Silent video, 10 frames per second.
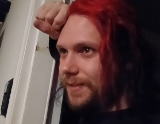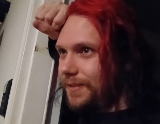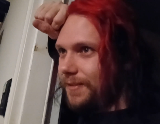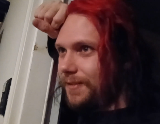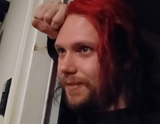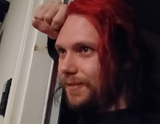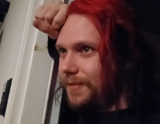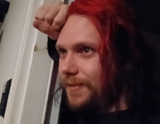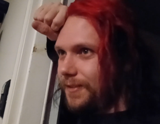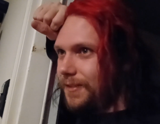
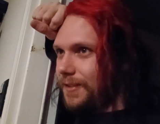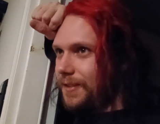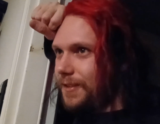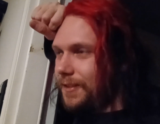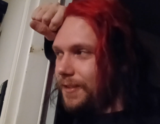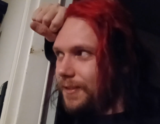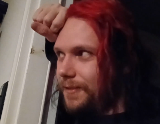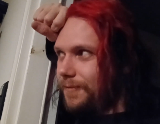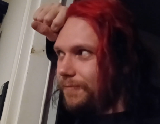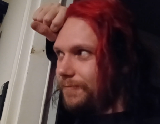
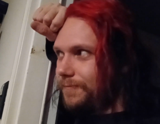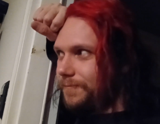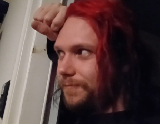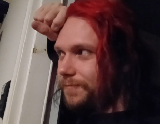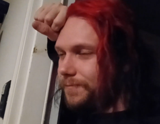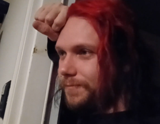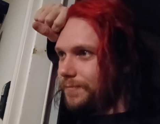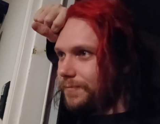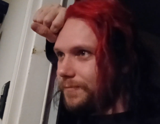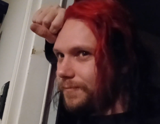Nobody speaks.